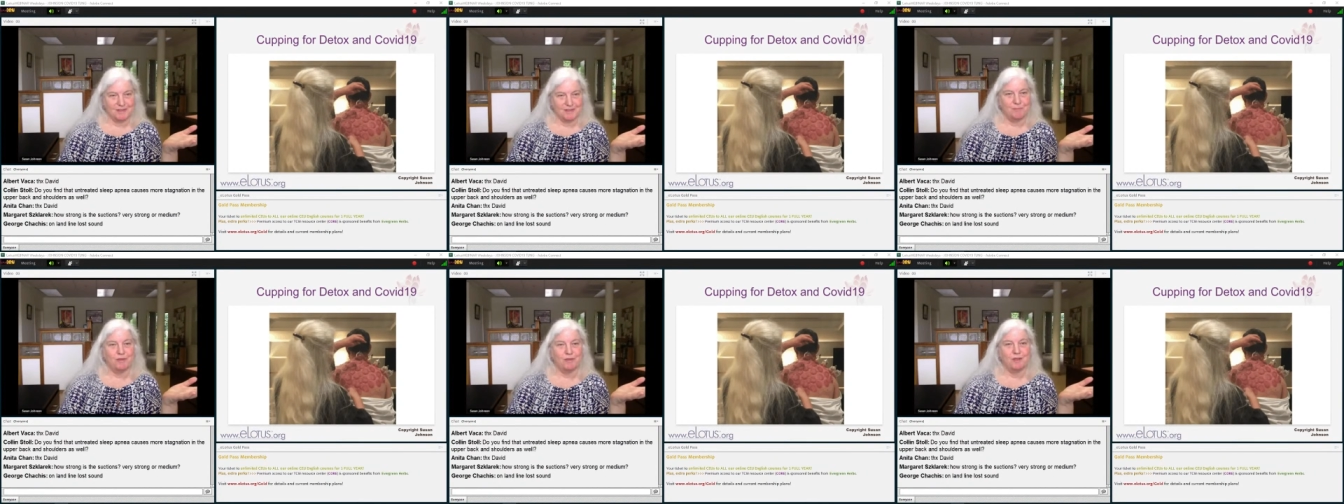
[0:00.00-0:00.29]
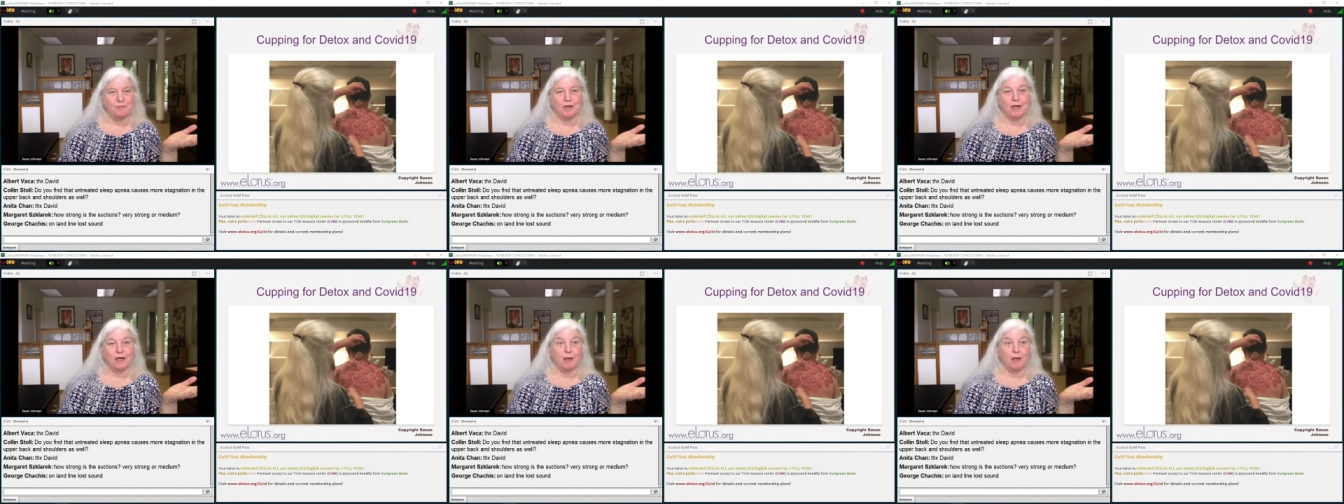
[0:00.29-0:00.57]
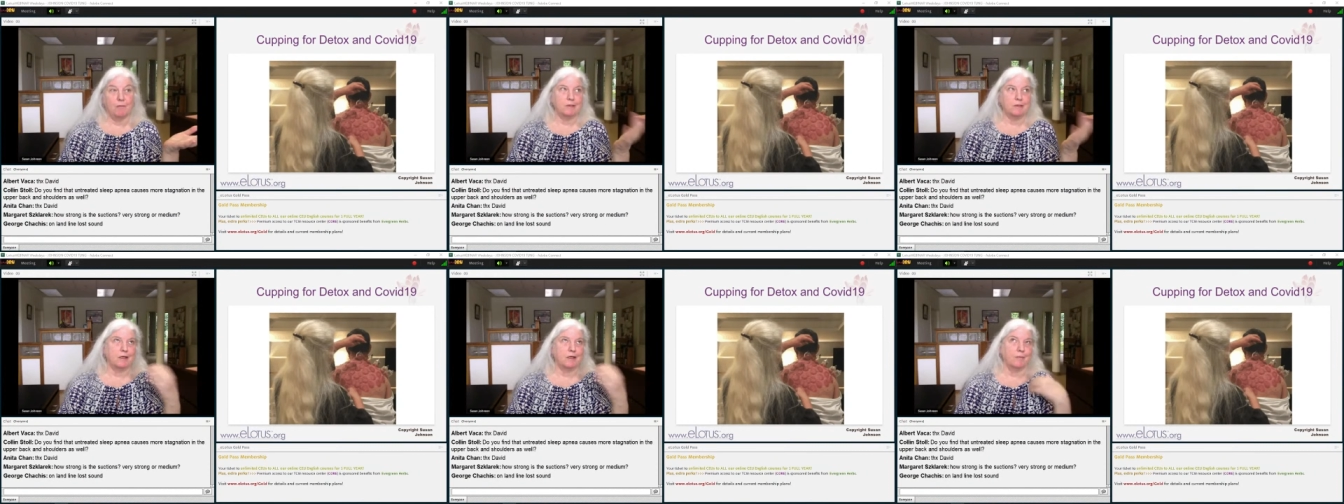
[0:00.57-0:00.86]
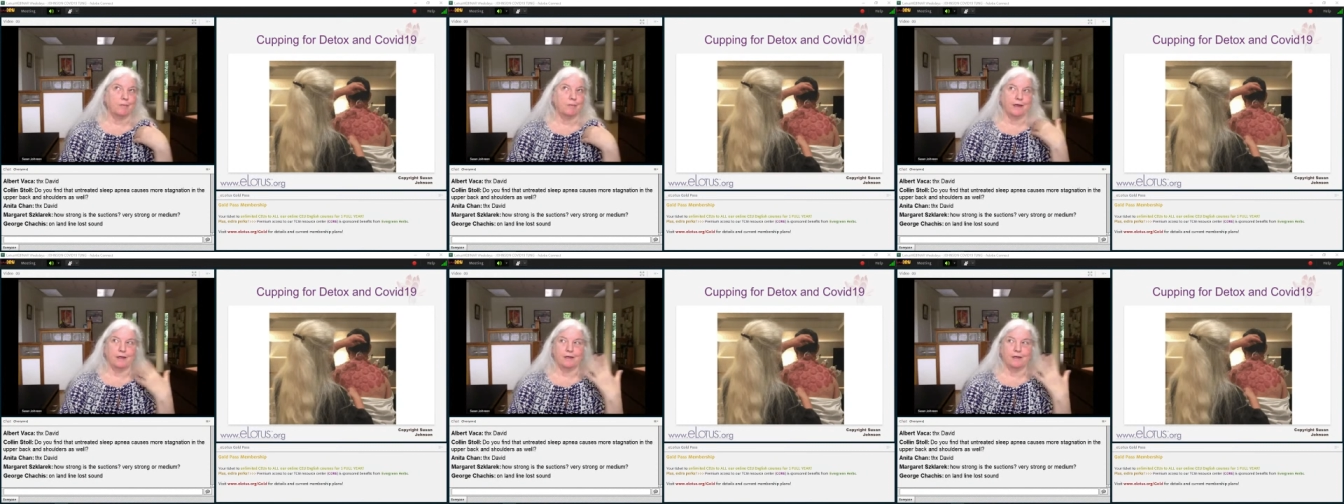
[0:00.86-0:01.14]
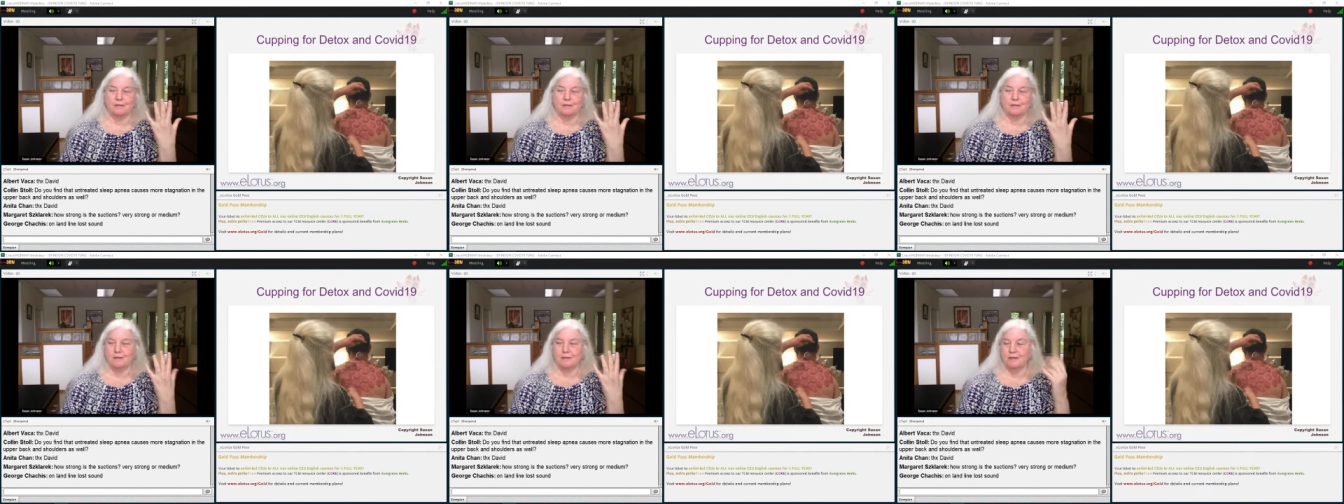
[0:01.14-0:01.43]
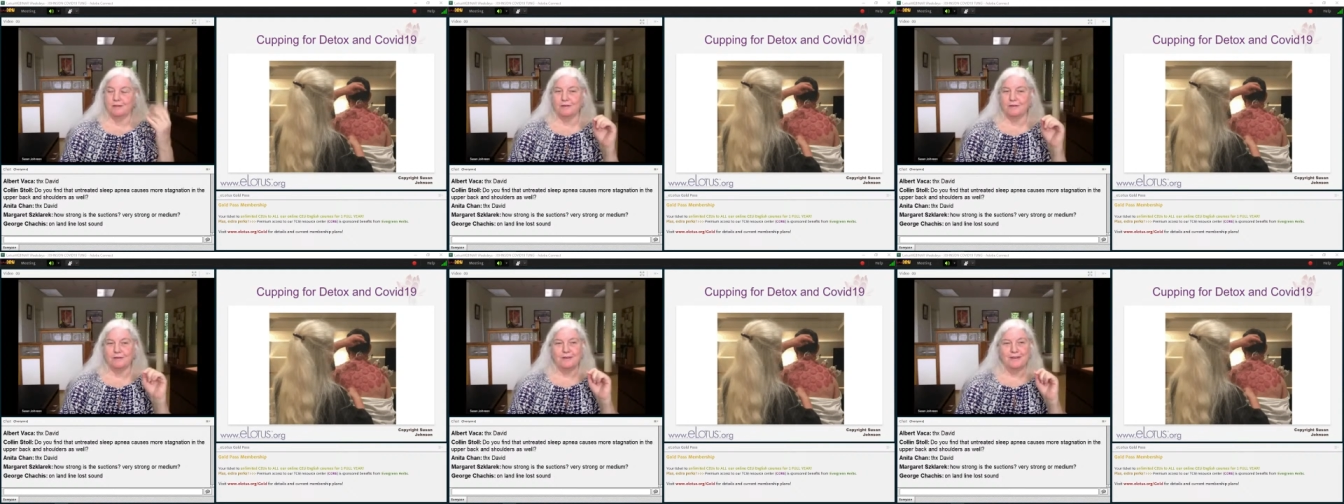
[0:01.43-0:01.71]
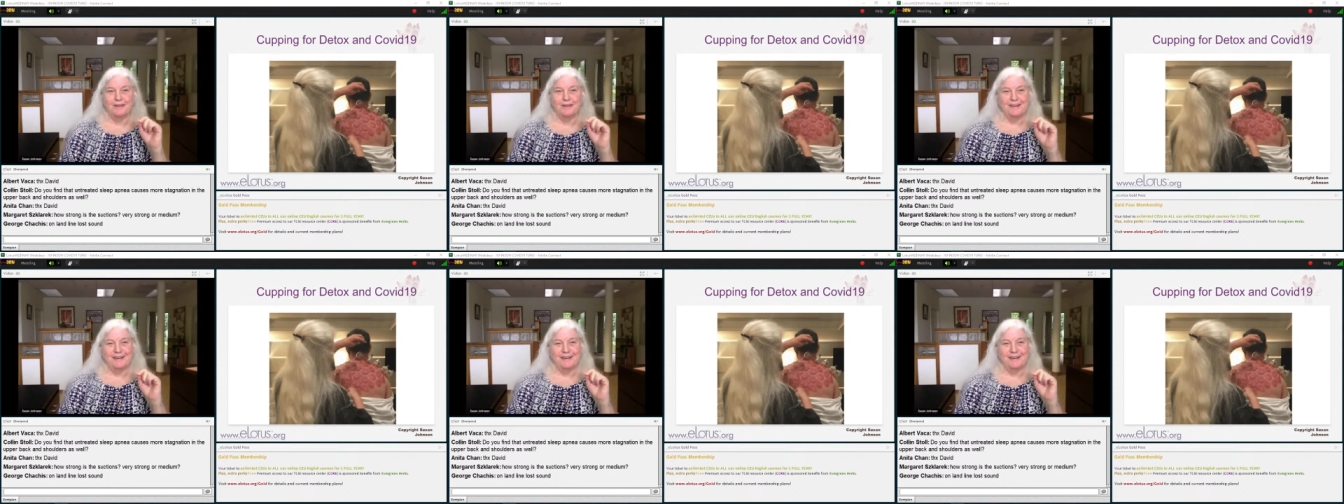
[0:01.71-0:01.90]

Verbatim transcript: Some people, I'm a cup addict, you know.